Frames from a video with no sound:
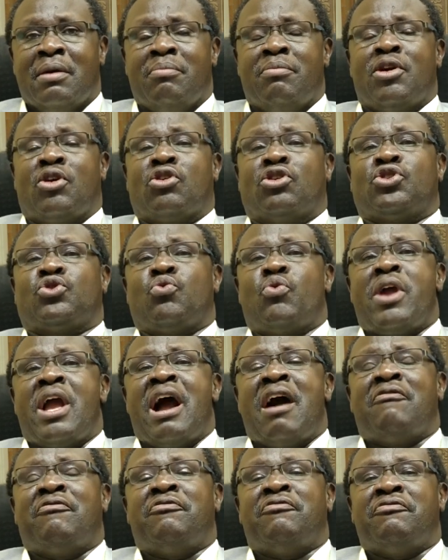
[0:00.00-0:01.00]
Because we
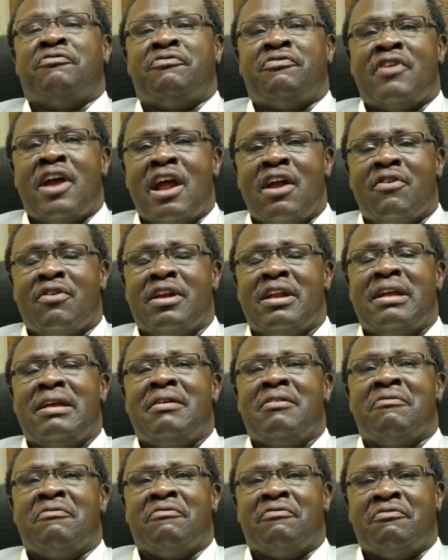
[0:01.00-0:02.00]
have
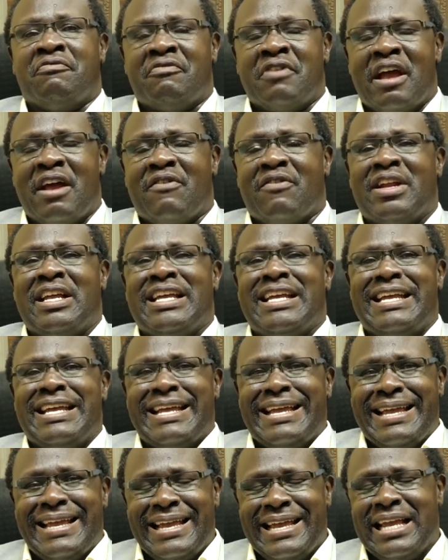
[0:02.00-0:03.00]
very, very
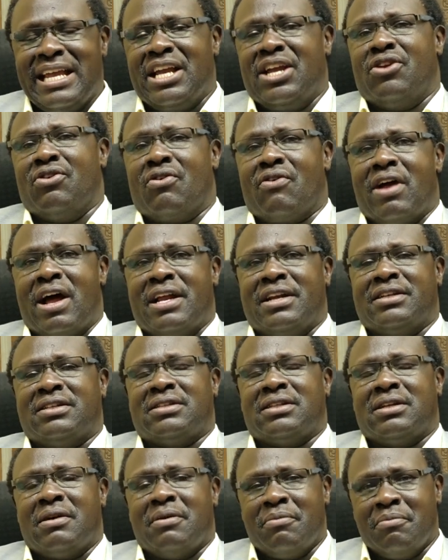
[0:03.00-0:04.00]

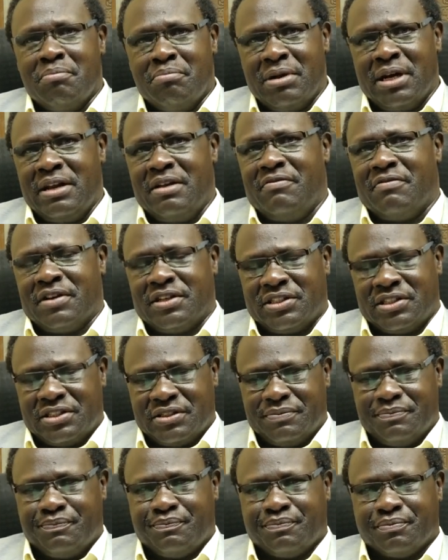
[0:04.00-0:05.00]
ignorant believers.